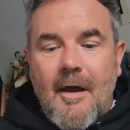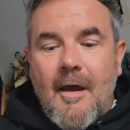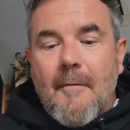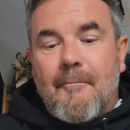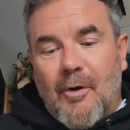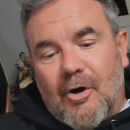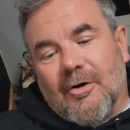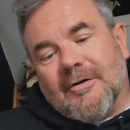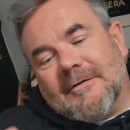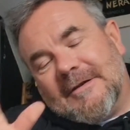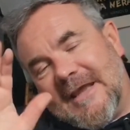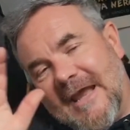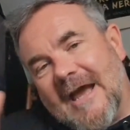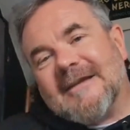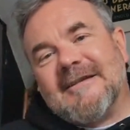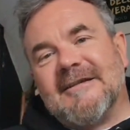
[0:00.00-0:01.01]
But The
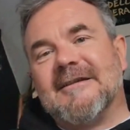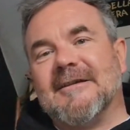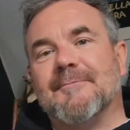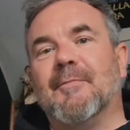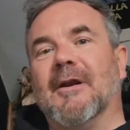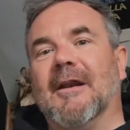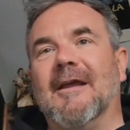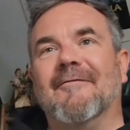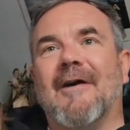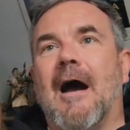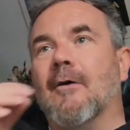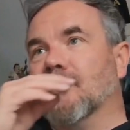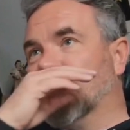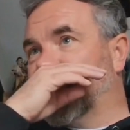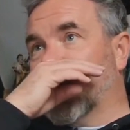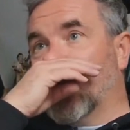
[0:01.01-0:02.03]
Exorcist Believer
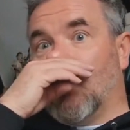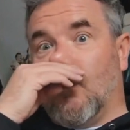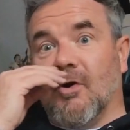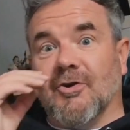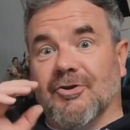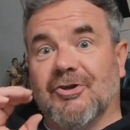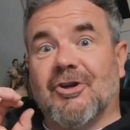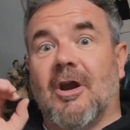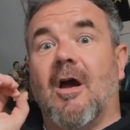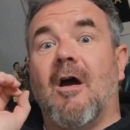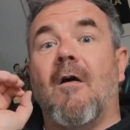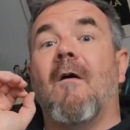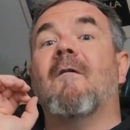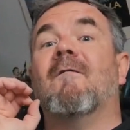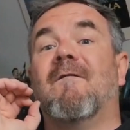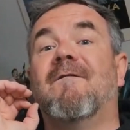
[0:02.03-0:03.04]
house was
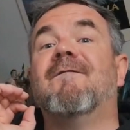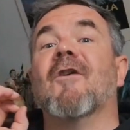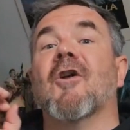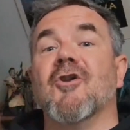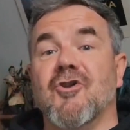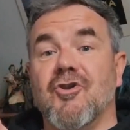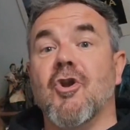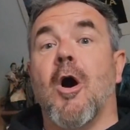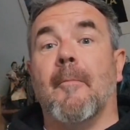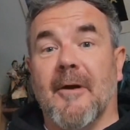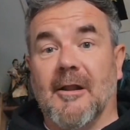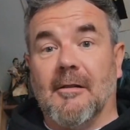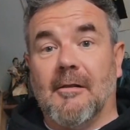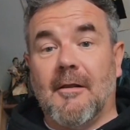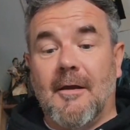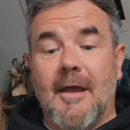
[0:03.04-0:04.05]

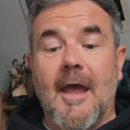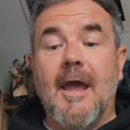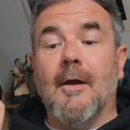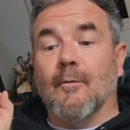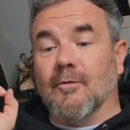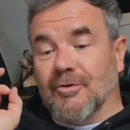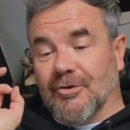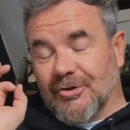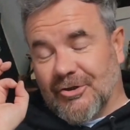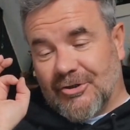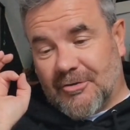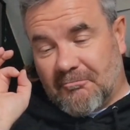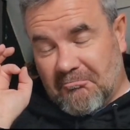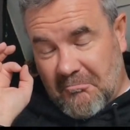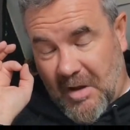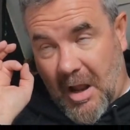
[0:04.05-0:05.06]
phenomenal. It was
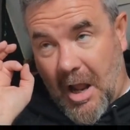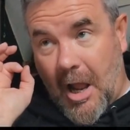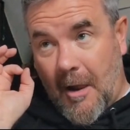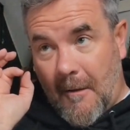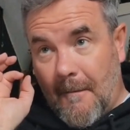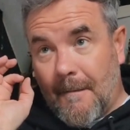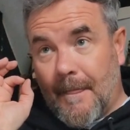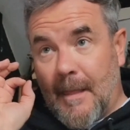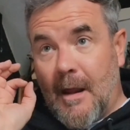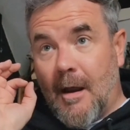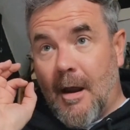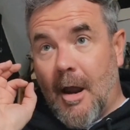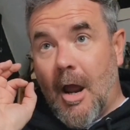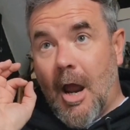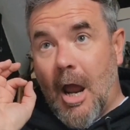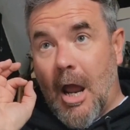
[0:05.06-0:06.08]

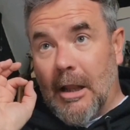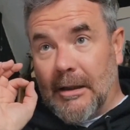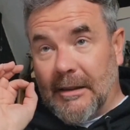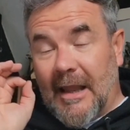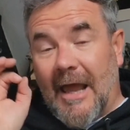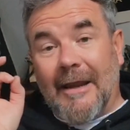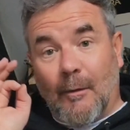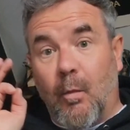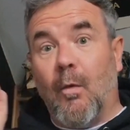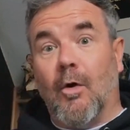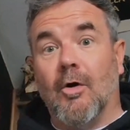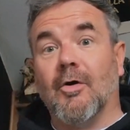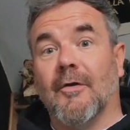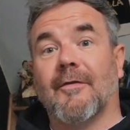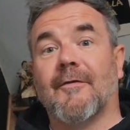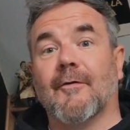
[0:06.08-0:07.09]
like
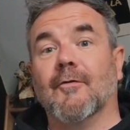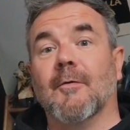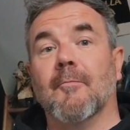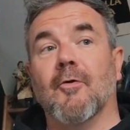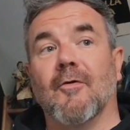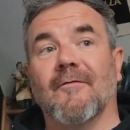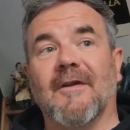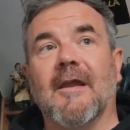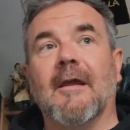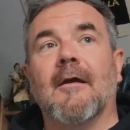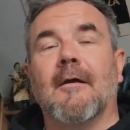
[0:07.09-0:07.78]
walking through the movie.